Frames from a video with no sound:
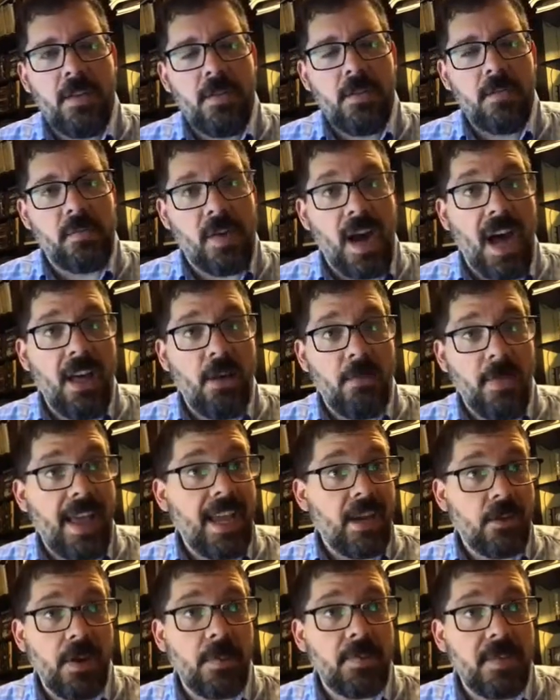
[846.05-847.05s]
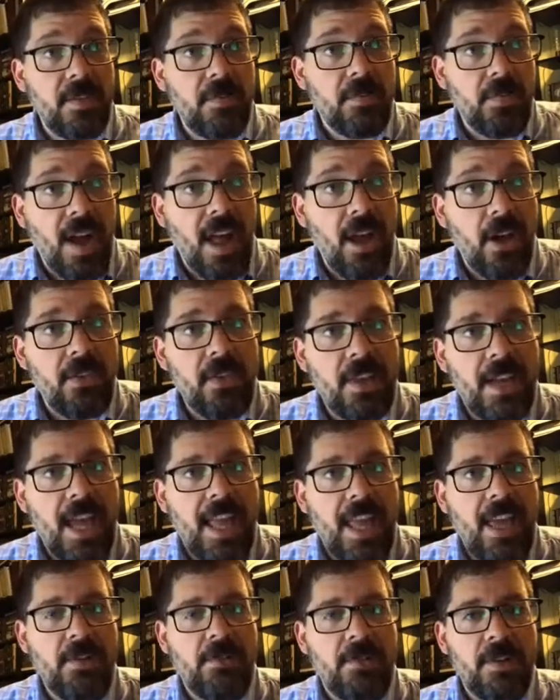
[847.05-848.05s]
file, my encrypted file that I
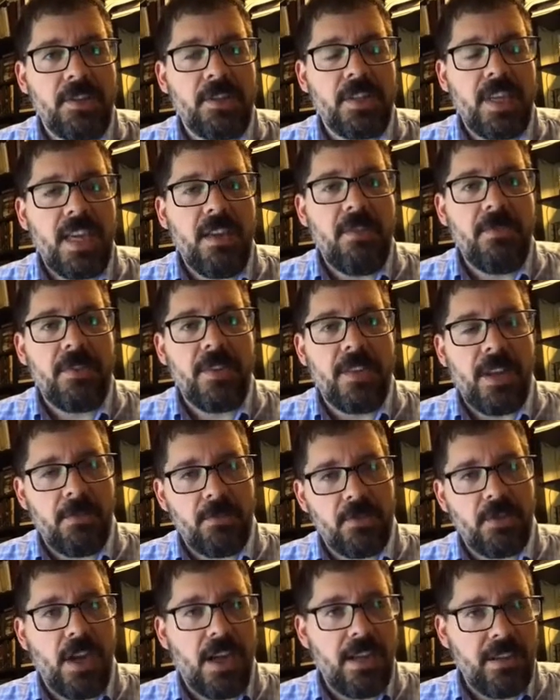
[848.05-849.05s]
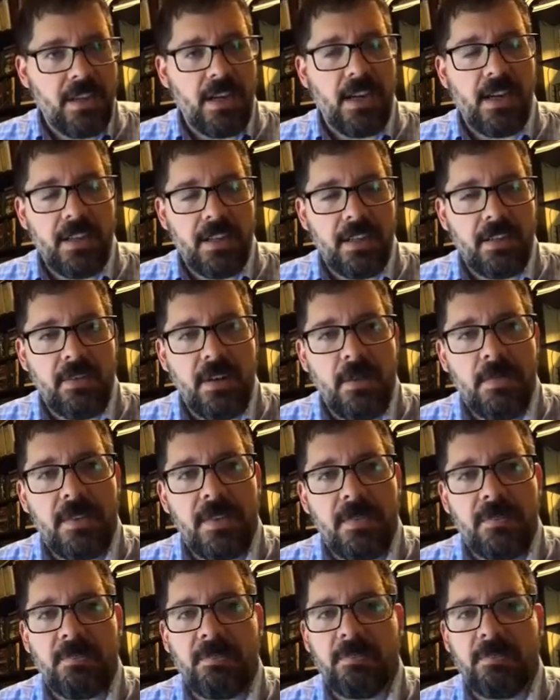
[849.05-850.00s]
had received that I'm trying to unencrypt.